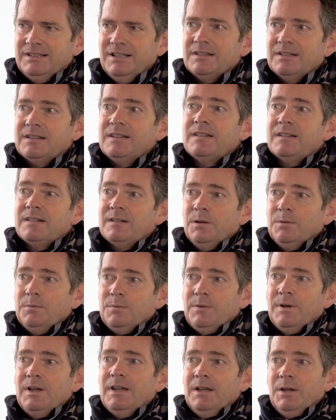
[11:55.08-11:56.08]
dozens
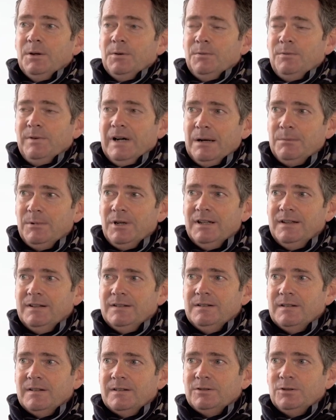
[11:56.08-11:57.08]
of
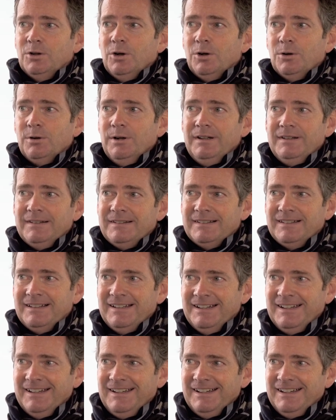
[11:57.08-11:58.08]
families and stories.
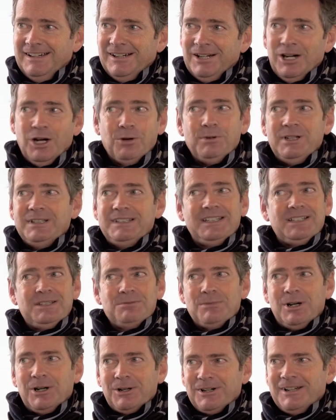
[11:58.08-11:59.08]
Uh, we
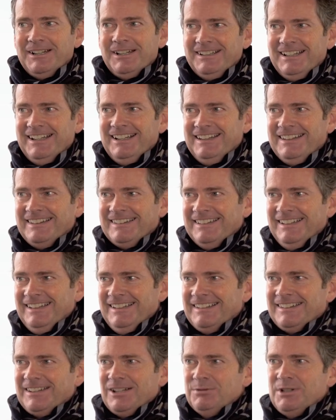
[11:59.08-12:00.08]
didn't market
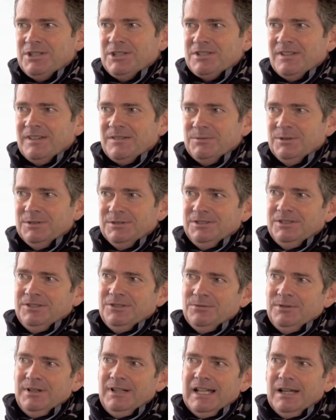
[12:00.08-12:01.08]
anything, so we just wanted
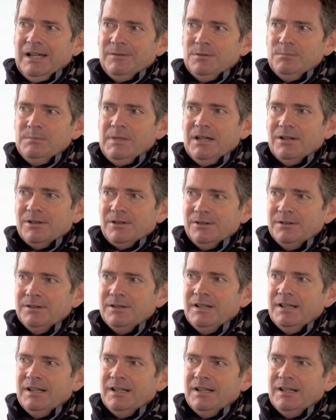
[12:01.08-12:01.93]
to really have a mirror